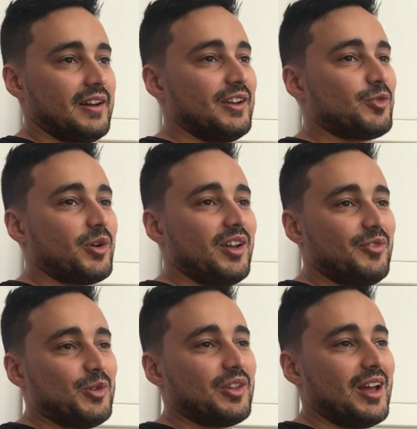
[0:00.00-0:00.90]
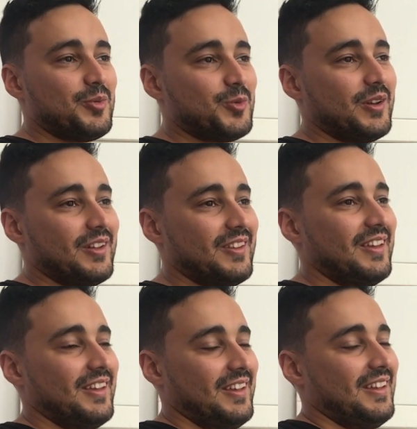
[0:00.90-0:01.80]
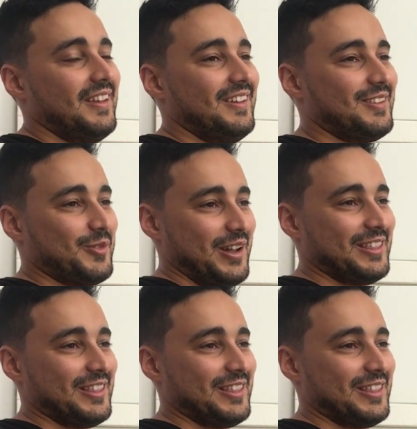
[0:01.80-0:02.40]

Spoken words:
I try a few times, but it's quite